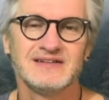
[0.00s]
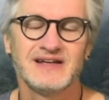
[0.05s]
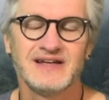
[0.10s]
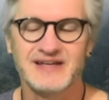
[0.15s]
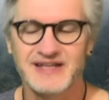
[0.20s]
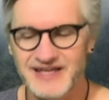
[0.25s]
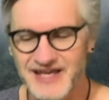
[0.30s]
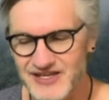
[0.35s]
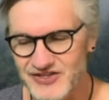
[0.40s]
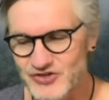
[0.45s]

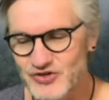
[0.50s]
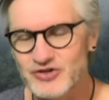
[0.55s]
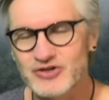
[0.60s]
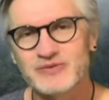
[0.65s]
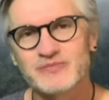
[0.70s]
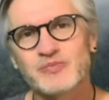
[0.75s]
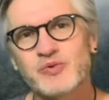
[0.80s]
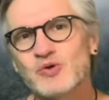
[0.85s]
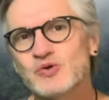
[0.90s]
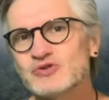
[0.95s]
And again, you
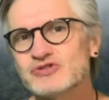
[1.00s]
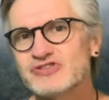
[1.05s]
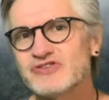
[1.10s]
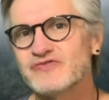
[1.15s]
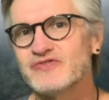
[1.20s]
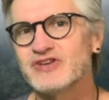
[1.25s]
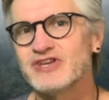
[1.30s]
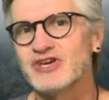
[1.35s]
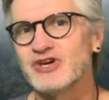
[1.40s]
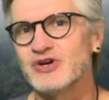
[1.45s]
can pause the
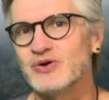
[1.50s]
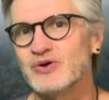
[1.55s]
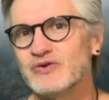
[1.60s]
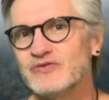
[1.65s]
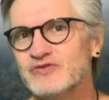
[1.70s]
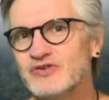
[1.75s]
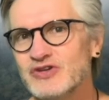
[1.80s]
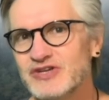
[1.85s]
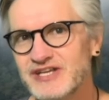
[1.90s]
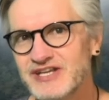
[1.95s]
video
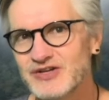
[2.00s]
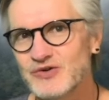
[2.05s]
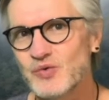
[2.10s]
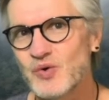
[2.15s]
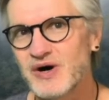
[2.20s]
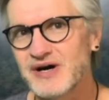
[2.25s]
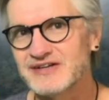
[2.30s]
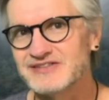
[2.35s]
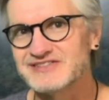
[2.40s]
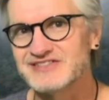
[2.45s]
if you need a
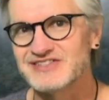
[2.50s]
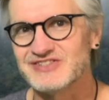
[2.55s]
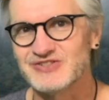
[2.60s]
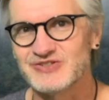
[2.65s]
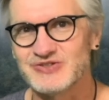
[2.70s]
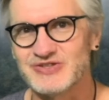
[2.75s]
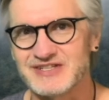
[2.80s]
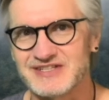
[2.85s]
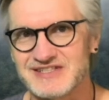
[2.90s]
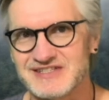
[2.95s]
while to
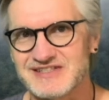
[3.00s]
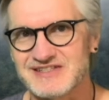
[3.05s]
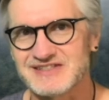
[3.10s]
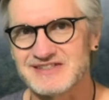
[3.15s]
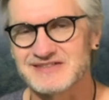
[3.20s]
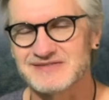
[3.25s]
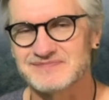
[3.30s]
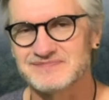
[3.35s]
do this.